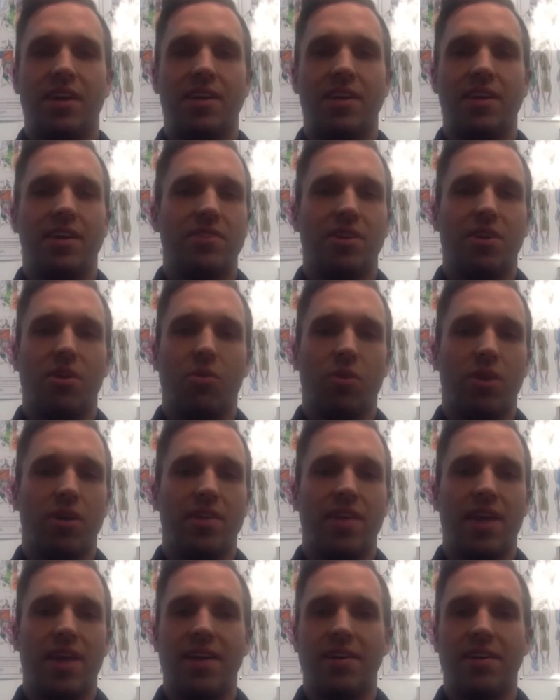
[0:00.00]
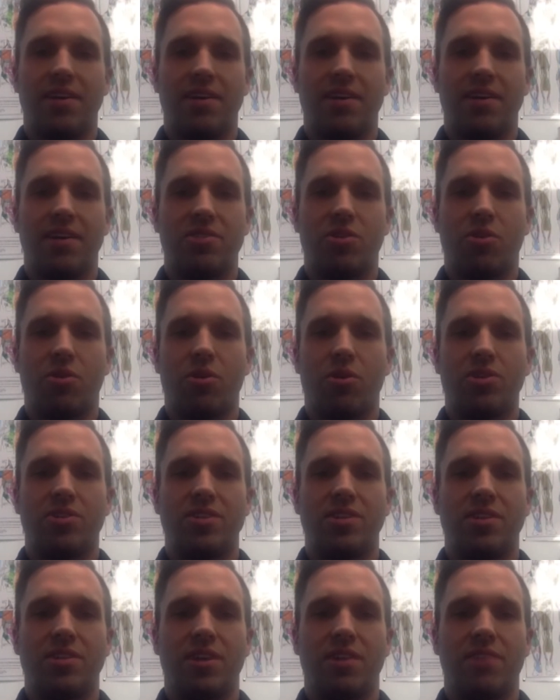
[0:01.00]
You have to know where that nerve is
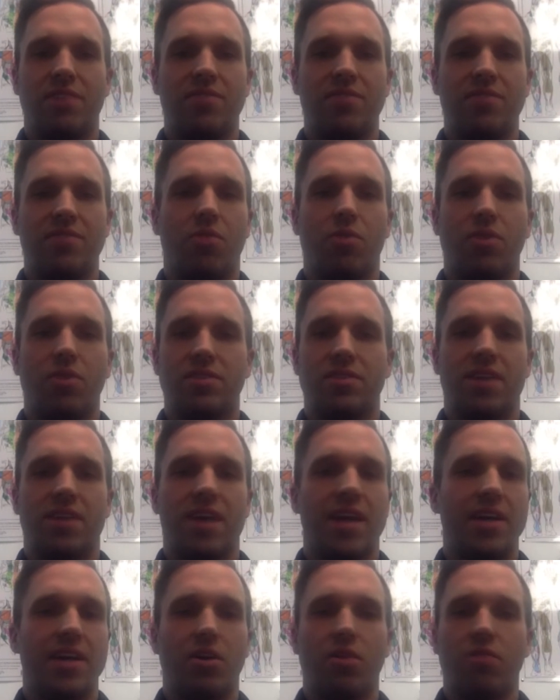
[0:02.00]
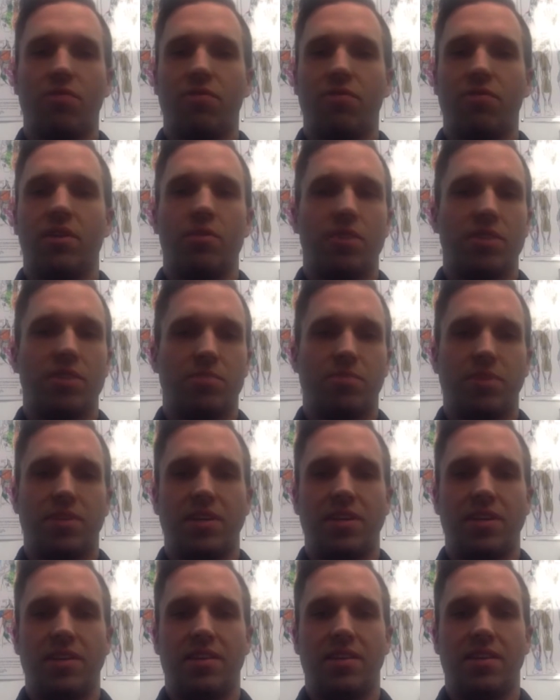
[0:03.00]
coursing. You have to know what's lying over it, what's
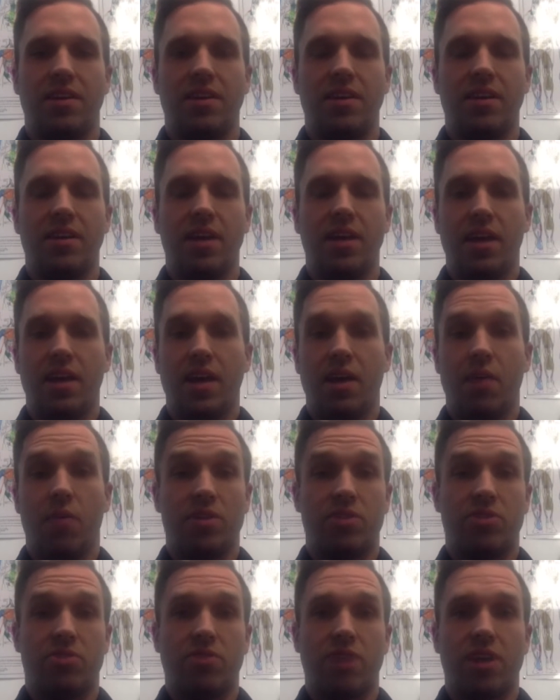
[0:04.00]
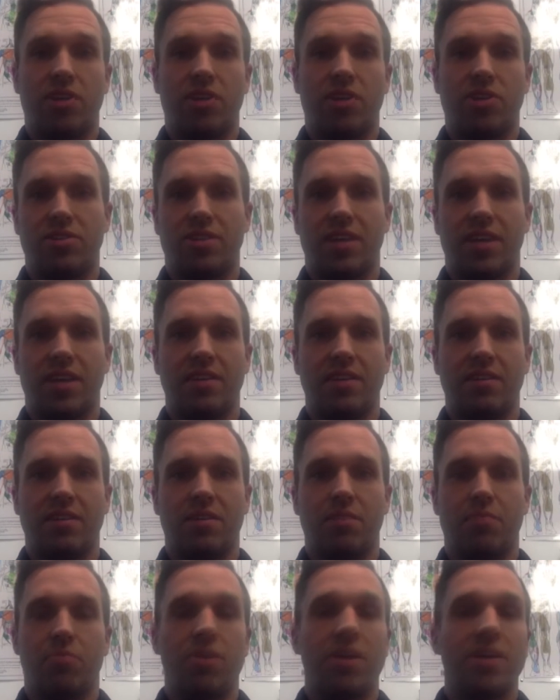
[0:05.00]
beneath it, and what structures can
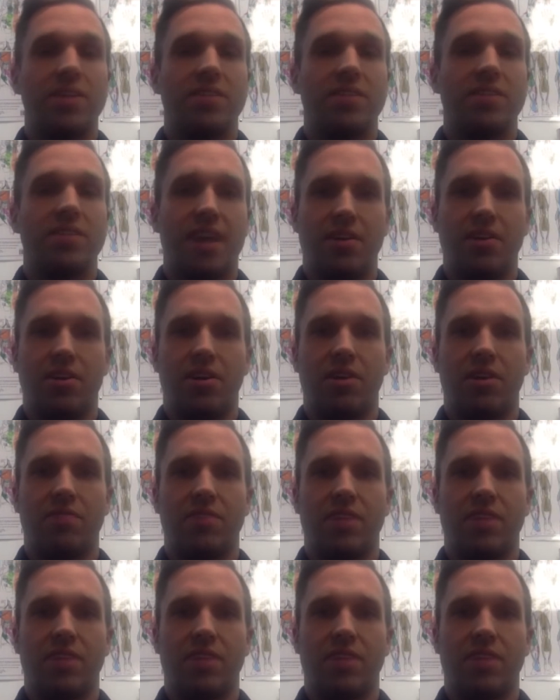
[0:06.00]
compress that nerve,